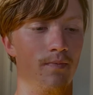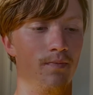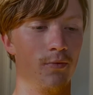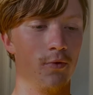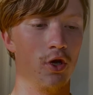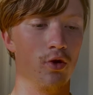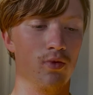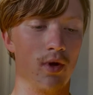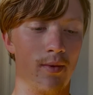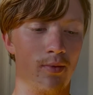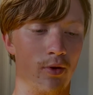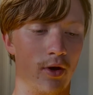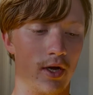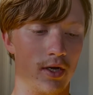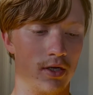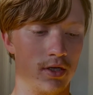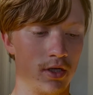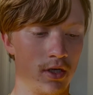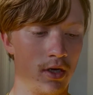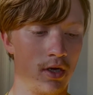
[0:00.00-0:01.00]
Good rep
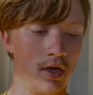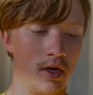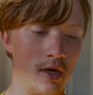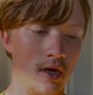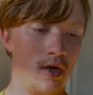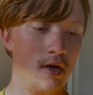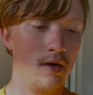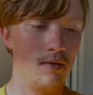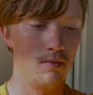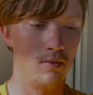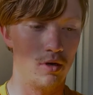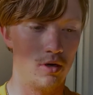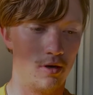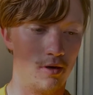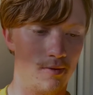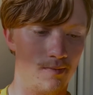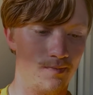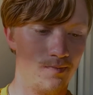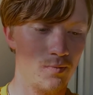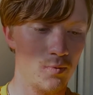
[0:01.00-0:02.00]
range, but
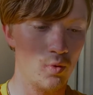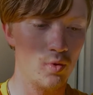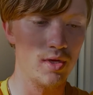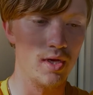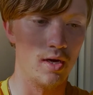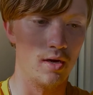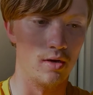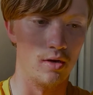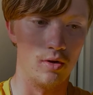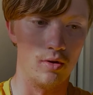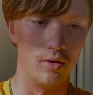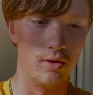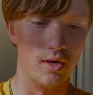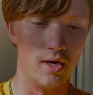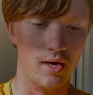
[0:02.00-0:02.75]
we'll see how it goes.